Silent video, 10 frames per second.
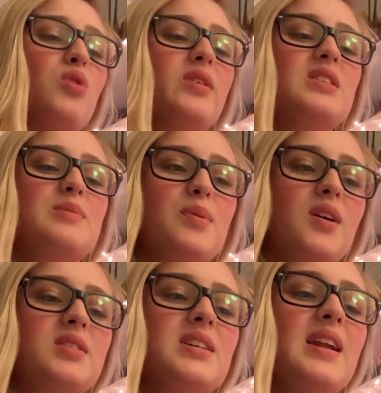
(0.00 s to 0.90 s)
more of this
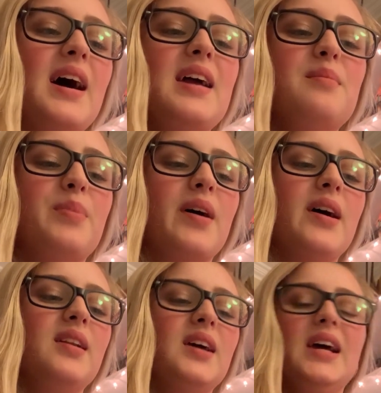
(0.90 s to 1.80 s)
book tonight,
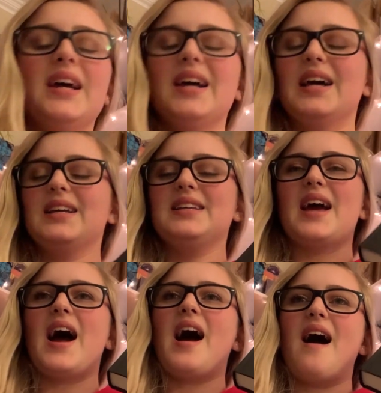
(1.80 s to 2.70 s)
but
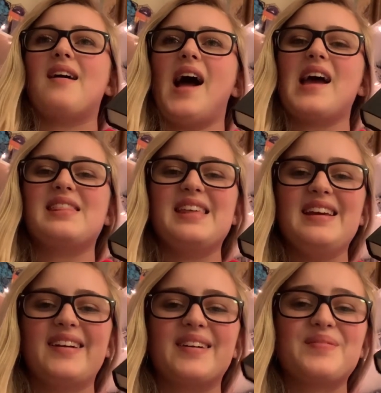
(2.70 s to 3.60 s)
yeah, I
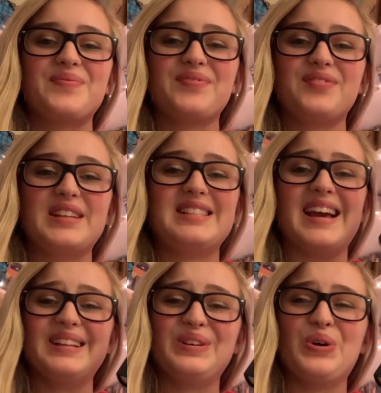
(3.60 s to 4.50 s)
think the
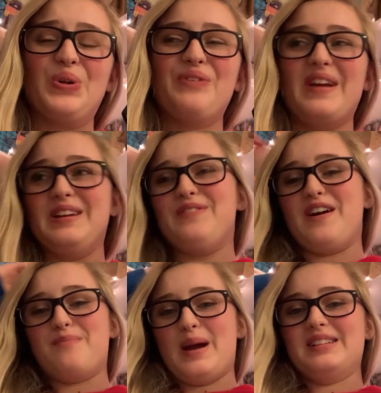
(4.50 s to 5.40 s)
daily goal of
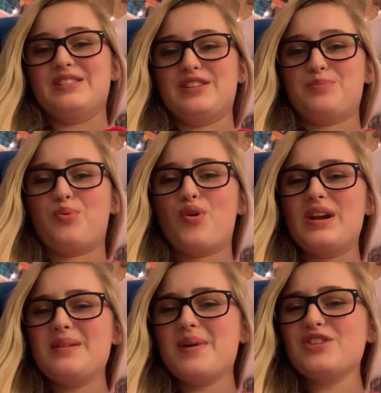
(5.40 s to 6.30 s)
85 pages is
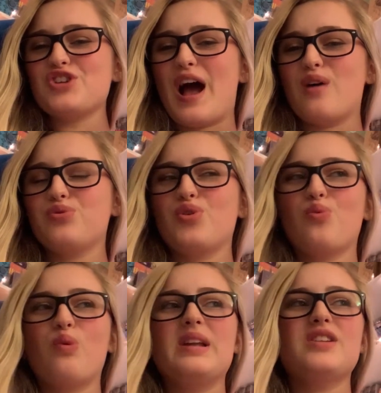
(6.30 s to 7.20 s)
pretty much out the
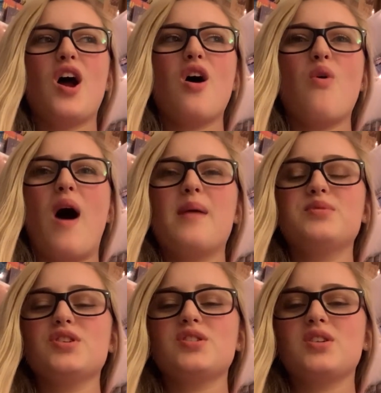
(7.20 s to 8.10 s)
window. I'm
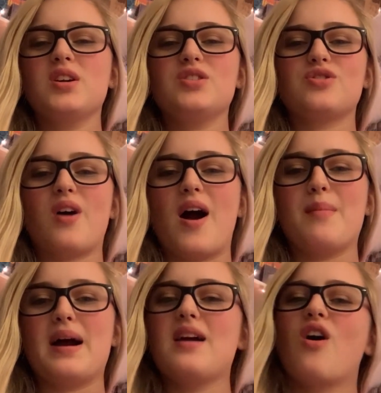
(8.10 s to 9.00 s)
just gonna try
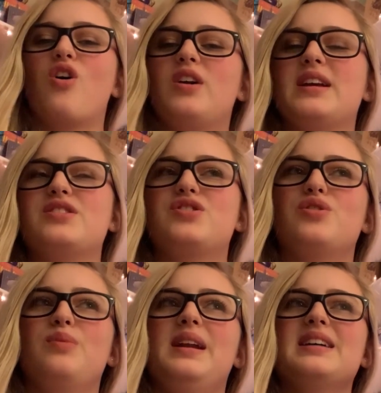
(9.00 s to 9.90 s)
my hardest to
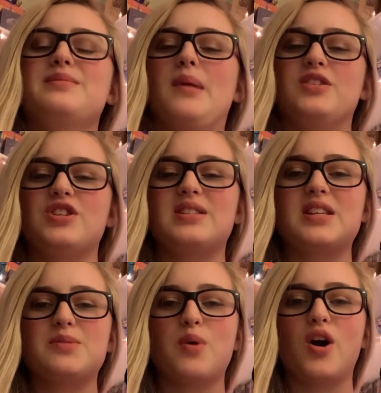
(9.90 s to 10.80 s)
read as much as
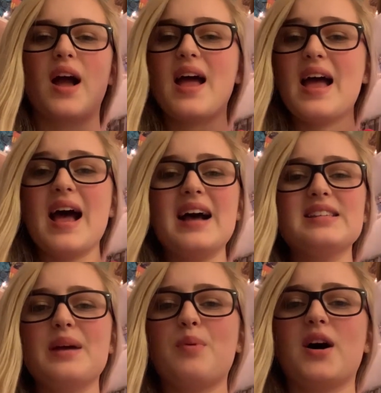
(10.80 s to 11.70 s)
this book as
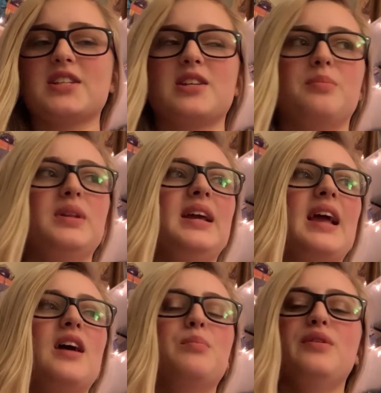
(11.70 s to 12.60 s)
I possibly
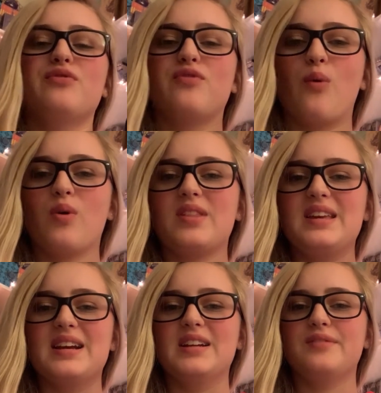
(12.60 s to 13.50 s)
can before
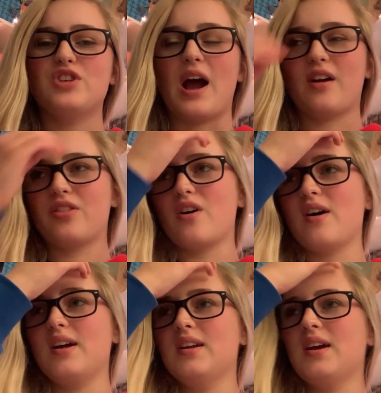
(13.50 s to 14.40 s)
the end of
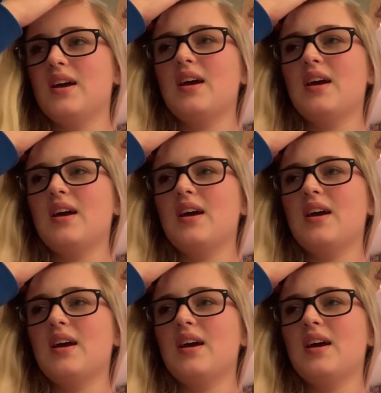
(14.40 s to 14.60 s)
Jackathon.